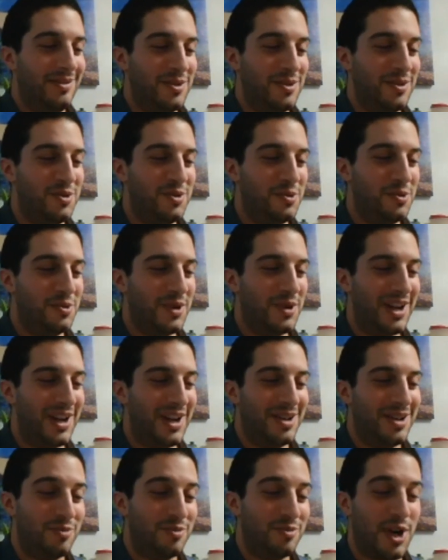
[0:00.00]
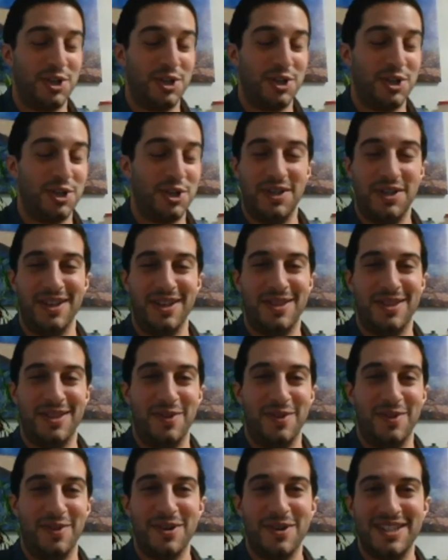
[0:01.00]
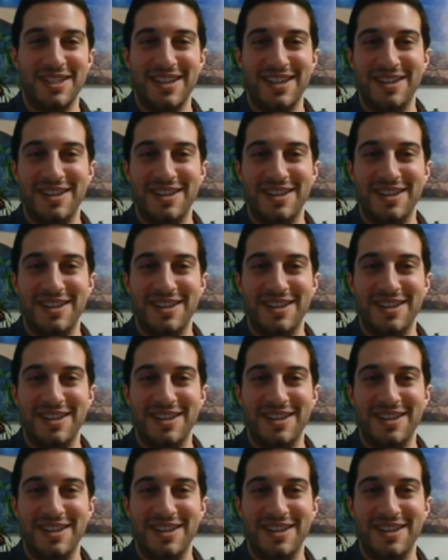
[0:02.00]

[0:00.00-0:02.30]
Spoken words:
do brush your teeth vigorously,